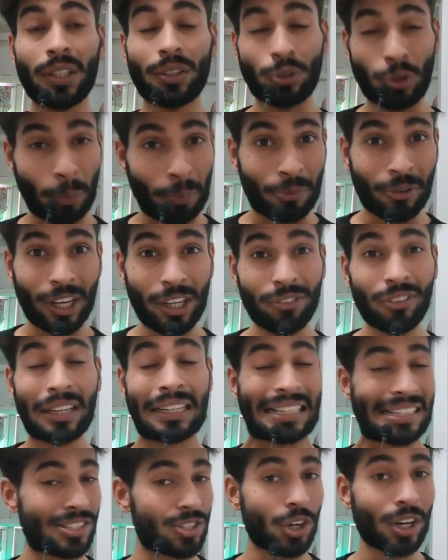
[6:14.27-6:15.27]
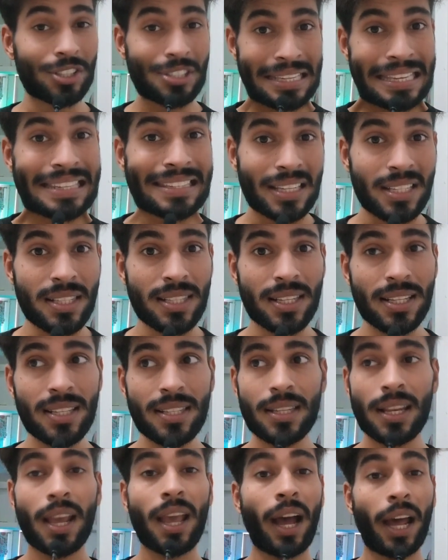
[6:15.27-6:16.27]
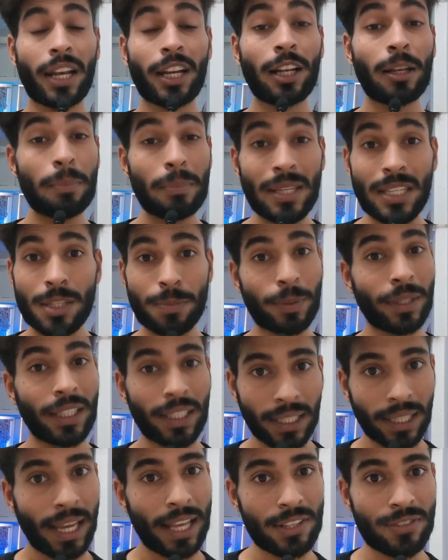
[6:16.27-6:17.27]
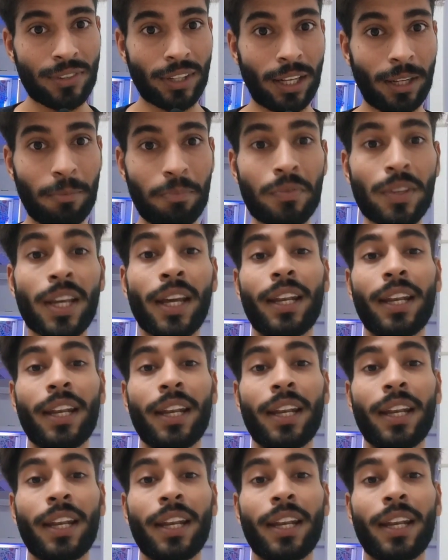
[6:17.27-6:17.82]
your brain will construct sentences, and it'll be speaking as well.